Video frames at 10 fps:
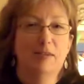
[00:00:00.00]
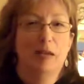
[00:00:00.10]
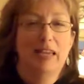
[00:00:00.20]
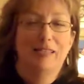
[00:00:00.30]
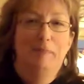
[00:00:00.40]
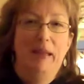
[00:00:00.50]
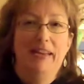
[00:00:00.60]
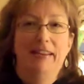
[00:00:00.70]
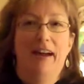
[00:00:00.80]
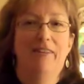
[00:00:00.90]

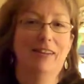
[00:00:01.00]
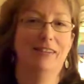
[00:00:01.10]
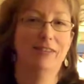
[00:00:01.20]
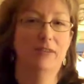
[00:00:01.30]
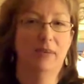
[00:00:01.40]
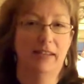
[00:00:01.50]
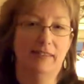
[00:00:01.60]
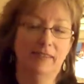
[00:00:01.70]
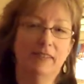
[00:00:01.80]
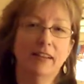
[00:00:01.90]
expand out into it
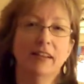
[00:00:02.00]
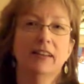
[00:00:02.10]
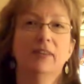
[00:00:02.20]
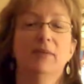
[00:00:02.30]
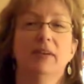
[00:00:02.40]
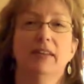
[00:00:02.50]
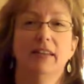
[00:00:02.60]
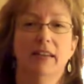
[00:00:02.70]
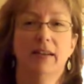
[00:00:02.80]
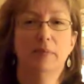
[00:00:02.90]
and
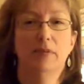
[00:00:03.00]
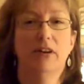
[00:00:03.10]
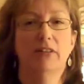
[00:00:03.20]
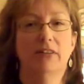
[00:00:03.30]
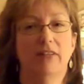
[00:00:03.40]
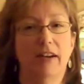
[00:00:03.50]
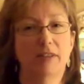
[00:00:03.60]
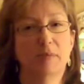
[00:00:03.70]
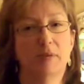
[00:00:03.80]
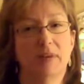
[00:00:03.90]
really broaden their
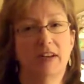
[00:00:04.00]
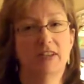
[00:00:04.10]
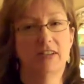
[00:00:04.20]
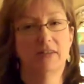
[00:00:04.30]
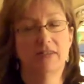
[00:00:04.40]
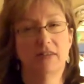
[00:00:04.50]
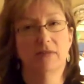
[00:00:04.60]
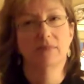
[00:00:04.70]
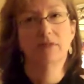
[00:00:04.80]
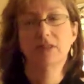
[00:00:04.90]
exploration.
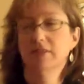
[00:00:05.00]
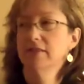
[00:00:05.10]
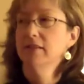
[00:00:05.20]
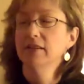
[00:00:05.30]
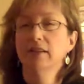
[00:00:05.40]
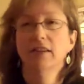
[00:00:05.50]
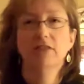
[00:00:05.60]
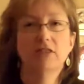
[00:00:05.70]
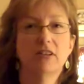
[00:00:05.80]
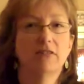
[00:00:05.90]
So just give
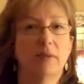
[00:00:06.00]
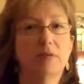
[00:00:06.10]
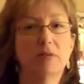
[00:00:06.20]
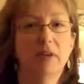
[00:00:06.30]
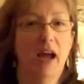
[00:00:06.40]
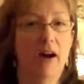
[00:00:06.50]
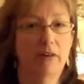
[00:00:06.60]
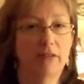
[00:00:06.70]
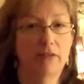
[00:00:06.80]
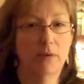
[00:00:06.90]
yourself up to an
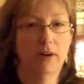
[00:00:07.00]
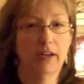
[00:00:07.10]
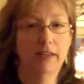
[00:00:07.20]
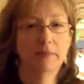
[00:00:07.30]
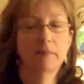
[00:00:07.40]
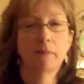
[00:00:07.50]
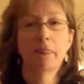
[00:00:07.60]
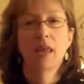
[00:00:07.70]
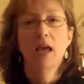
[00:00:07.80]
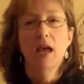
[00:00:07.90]
hour for it.
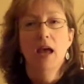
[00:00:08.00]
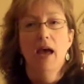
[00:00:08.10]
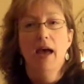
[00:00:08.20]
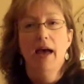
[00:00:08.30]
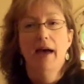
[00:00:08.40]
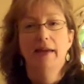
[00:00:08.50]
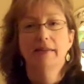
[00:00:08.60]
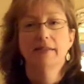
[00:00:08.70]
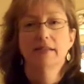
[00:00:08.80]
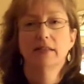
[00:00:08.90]

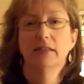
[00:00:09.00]
And